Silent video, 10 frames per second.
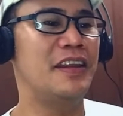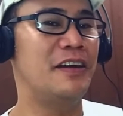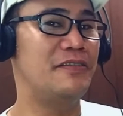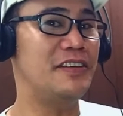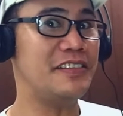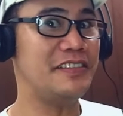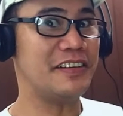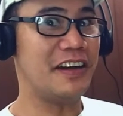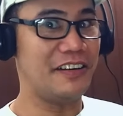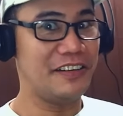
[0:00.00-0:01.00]
Now this is
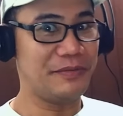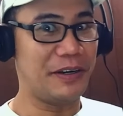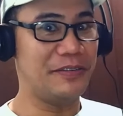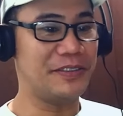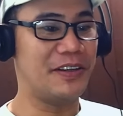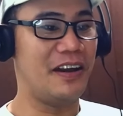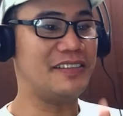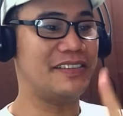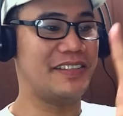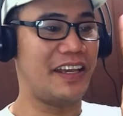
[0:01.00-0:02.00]
the chorus part of the
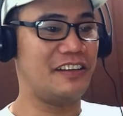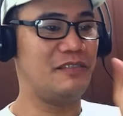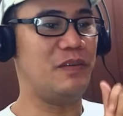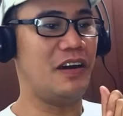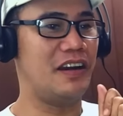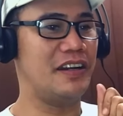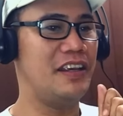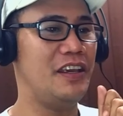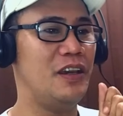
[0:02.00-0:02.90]
song, second part,